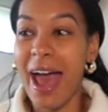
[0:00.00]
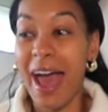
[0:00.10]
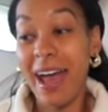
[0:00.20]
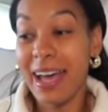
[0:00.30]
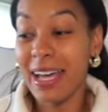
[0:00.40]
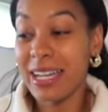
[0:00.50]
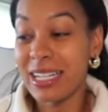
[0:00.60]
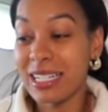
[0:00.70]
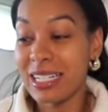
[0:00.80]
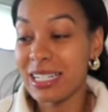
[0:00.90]

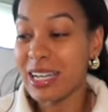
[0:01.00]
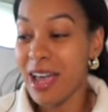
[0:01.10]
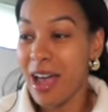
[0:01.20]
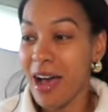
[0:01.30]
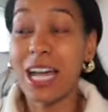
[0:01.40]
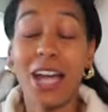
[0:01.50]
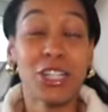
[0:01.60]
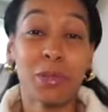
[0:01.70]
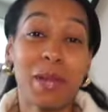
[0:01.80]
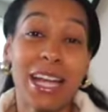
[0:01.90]
And I
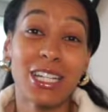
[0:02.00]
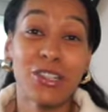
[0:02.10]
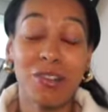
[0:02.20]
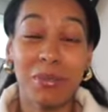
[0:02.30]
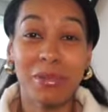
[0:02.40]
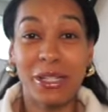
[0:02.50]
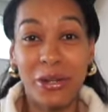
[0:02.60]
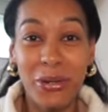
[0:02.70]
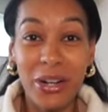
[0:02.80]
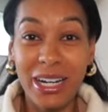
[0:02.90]
just planned a trip to New
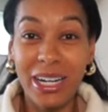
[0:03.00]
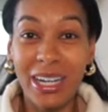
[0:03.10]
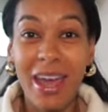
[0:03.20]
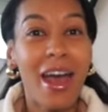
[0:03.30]
York.